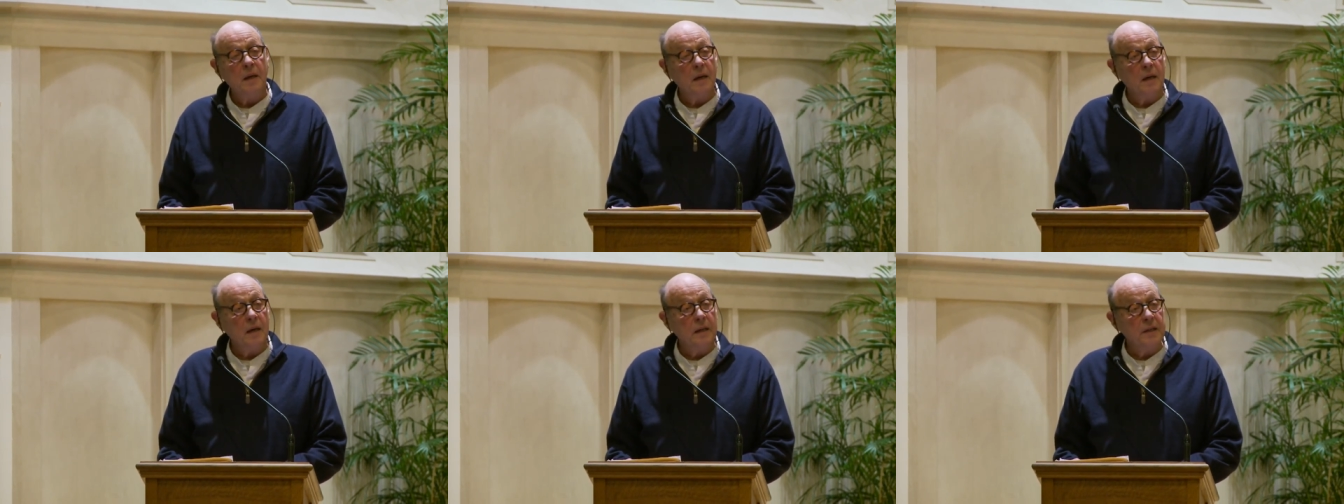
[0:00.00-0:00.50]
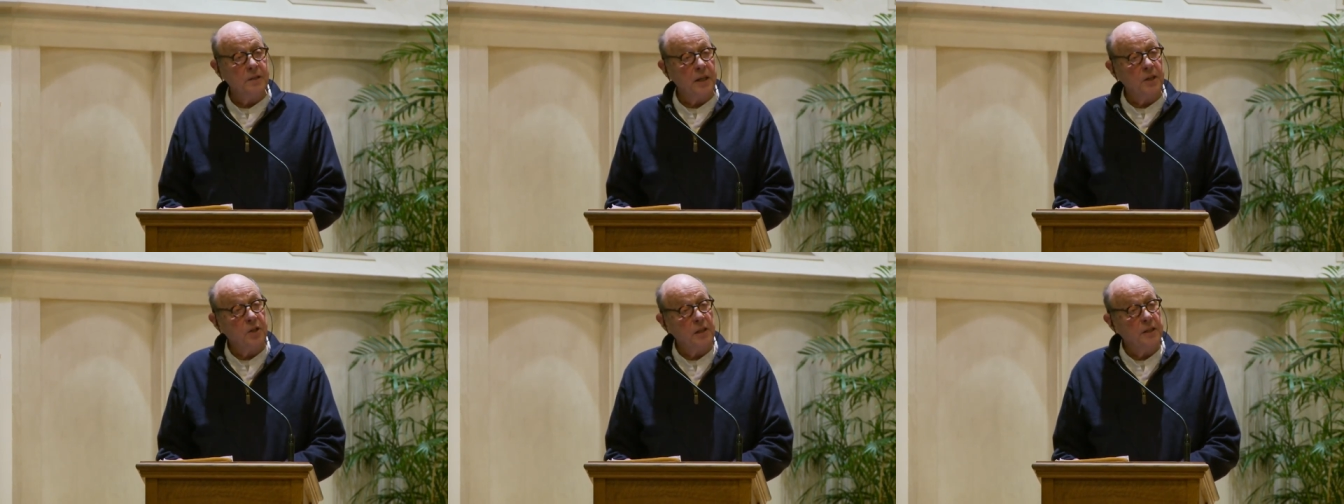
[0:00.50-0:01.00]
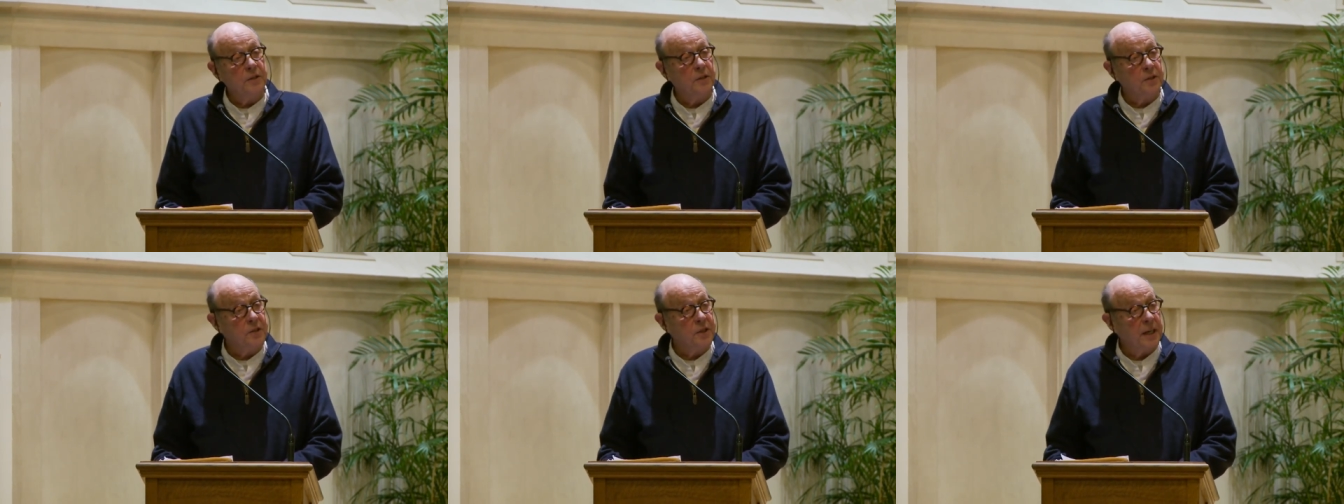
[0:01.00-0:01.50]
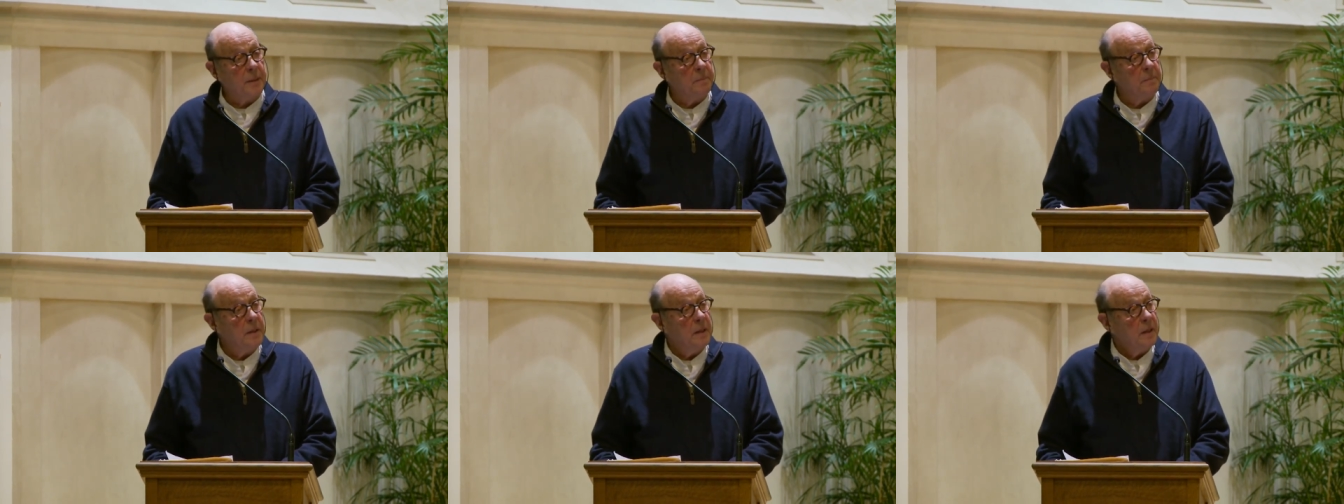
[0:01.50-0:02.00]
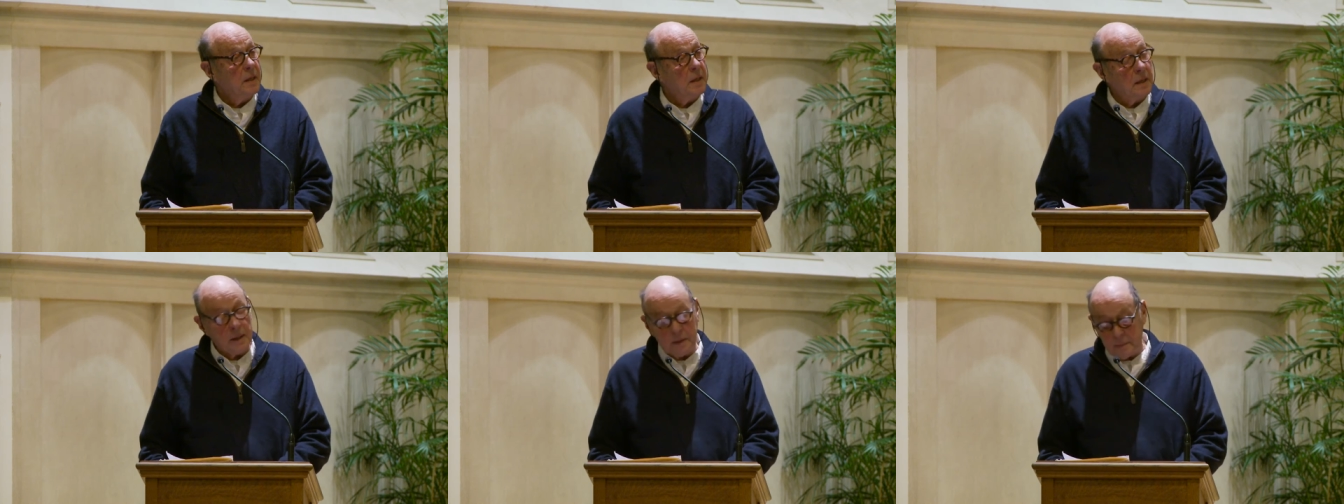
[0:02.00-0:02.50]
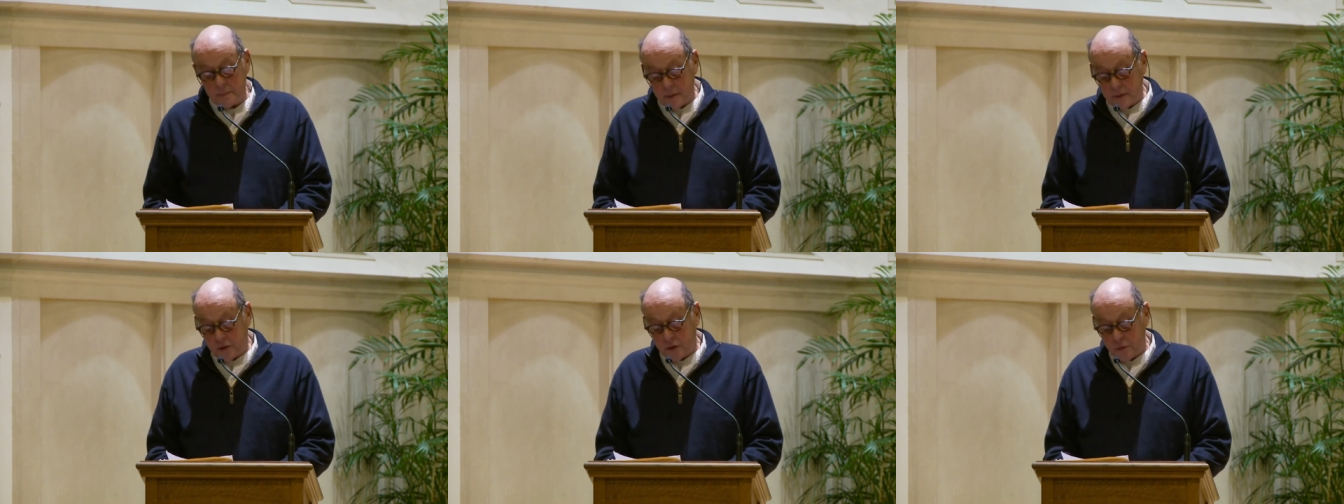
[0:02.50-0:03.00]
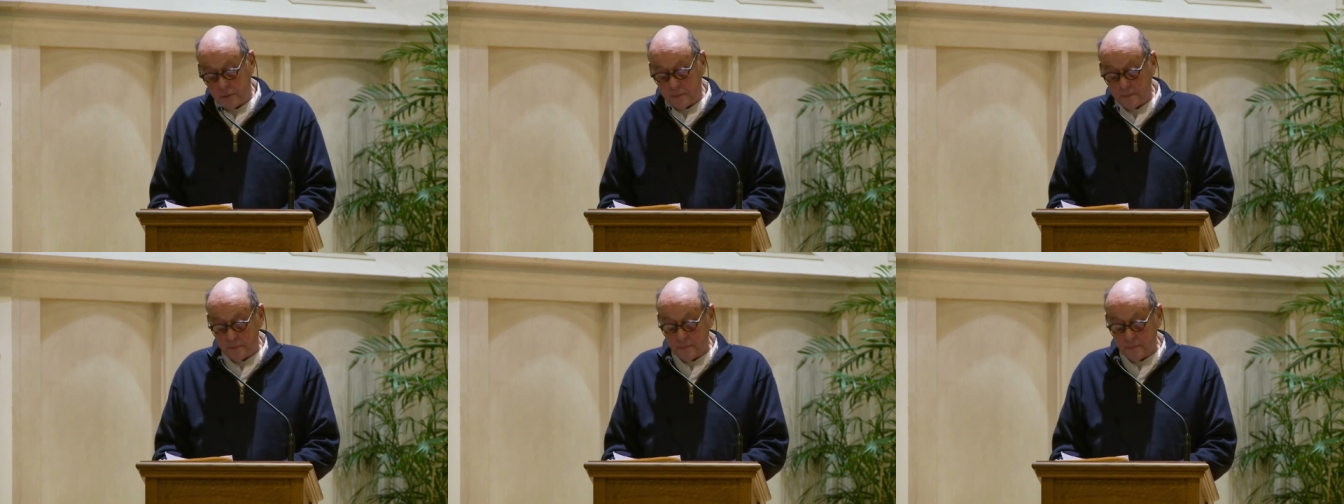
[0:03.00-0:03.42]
uh, essentially to the same uh, tune.